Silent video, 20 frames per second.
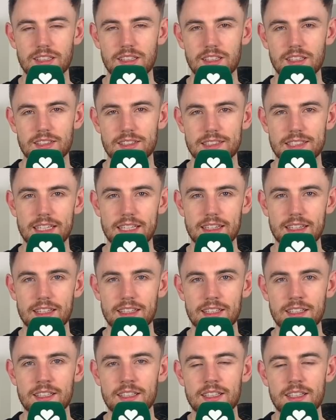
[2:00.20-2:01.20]
the other night
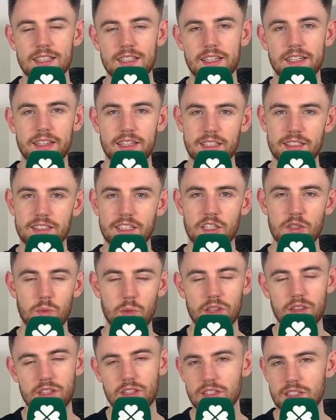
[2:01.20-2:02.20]
there, and this is
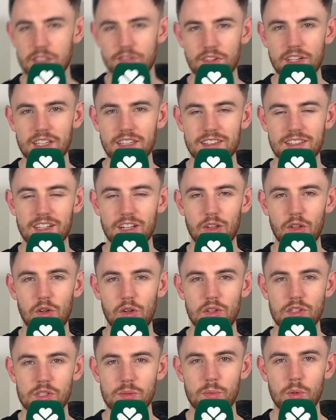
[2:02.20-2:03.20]
one that's dividing a lot
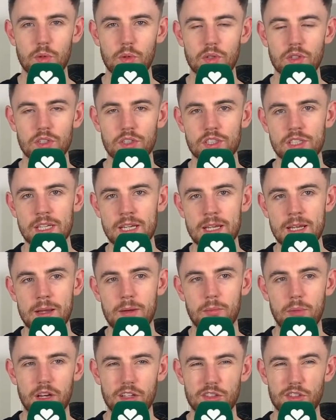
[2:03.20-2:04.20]
of supporters.
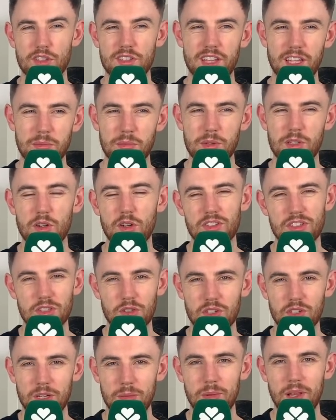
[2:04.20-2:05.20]
But I just think because it's
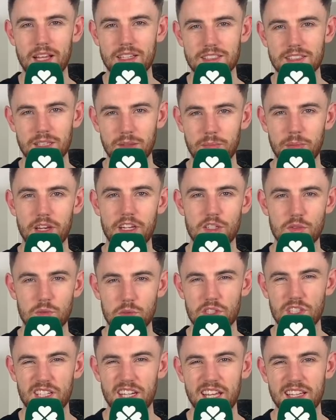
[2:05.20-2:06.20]
on a plastic pitch,
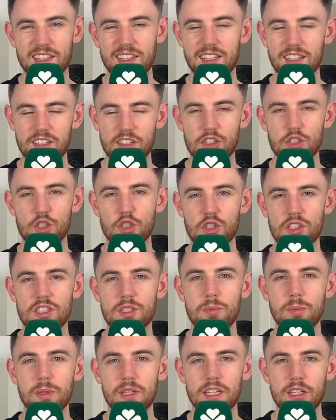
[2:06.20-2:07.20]
which Greg Taylor is used to
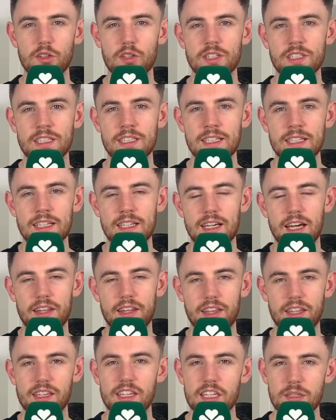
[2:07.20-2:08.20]
playing on, I
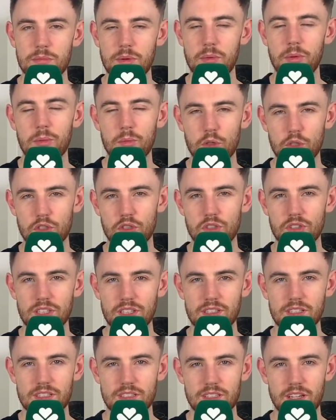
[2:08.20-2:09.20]
think he's maybe more suited
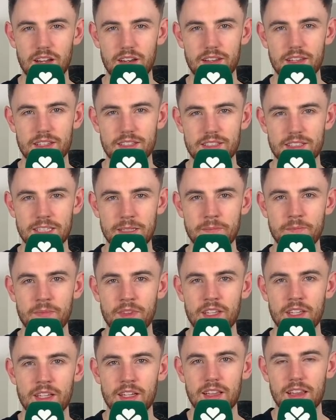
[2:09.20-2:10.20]
to start this game.
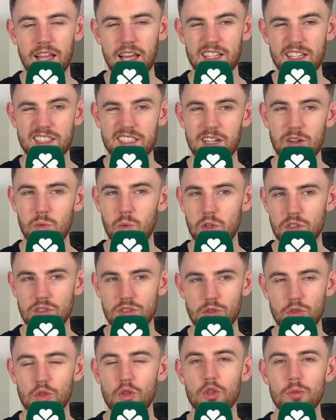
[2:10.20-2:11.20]
Laxalt
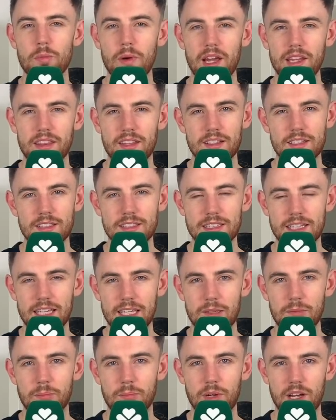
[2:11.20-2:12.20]
wasn't too bad the other
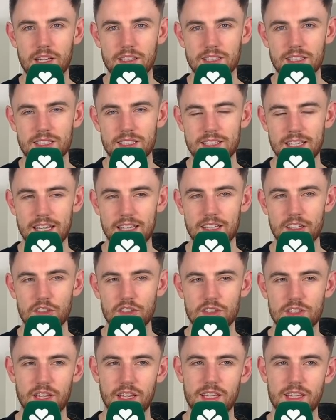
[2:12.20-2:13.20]
night, but as I said, I
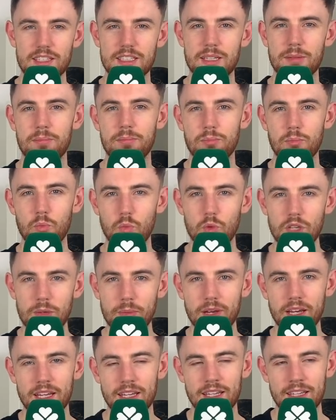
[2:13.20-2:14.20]
just think he's a wee
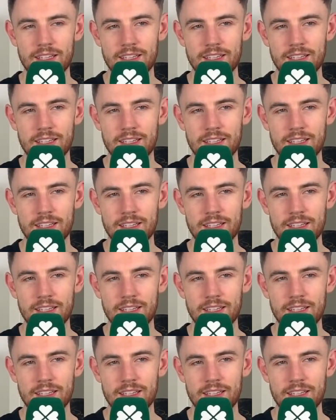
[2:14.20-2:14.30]
bit